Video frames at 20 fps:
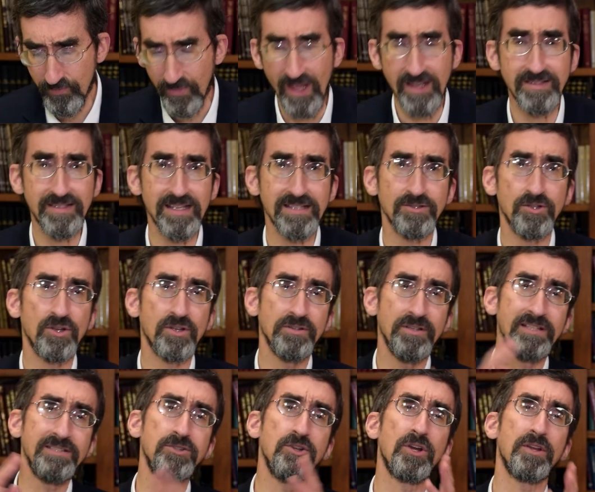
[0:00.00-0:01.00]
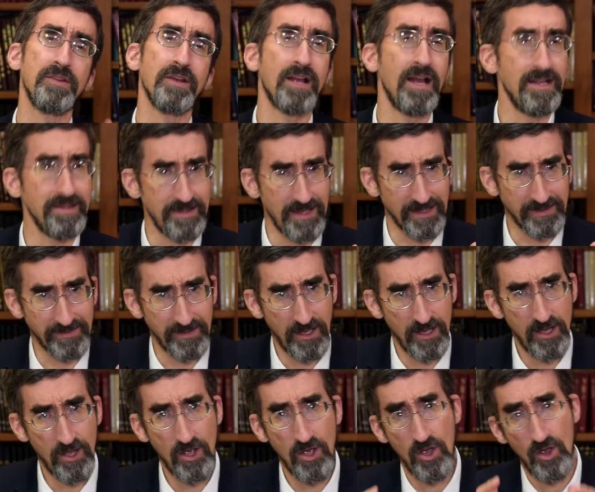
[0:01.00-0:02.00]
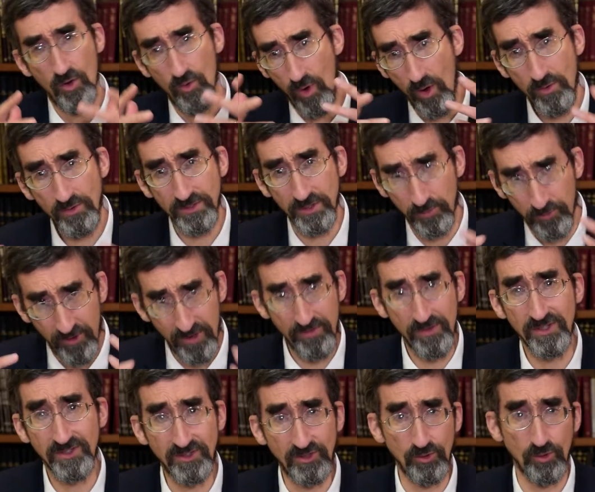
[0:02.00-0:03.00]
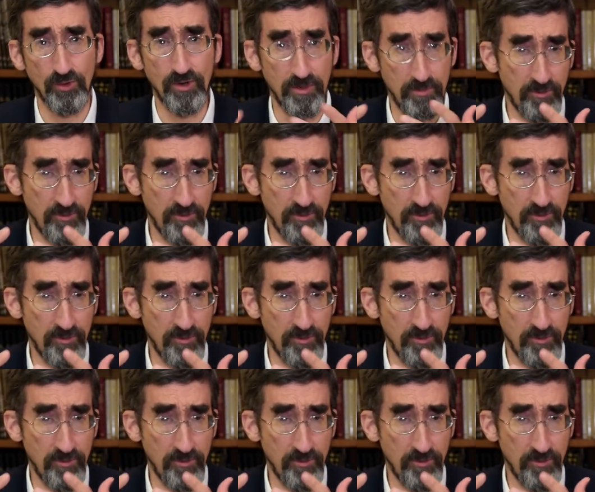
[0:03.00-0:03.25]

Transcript: says, look, let's look at the context. What was the previous story